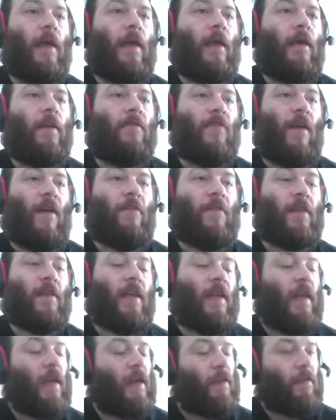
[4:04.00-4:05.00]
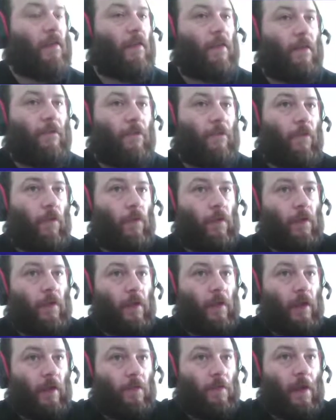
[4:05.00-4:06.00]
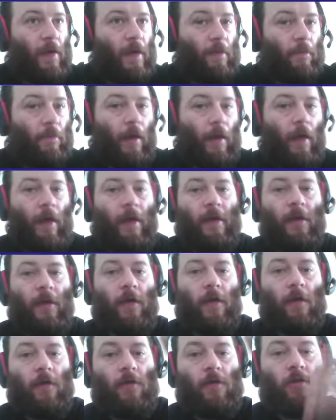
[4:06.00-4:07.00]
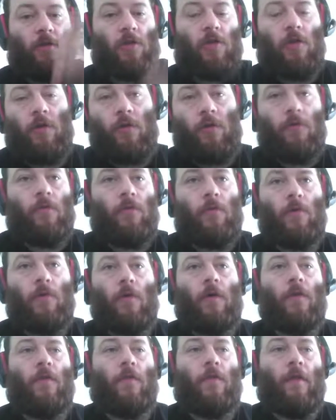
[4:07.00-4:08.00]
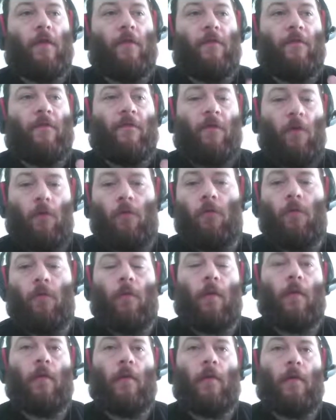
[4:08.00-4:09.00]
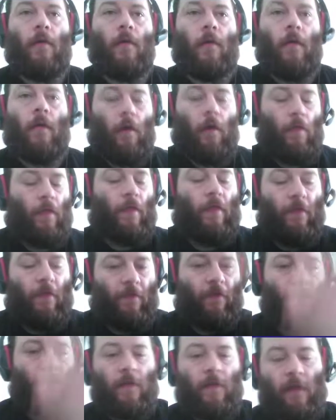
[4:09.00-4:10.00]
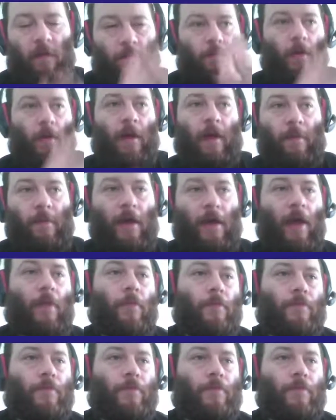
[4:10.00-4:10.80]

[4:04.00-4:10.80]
Gravity is the force that is being applied to the fall, or the force that is pulling him down.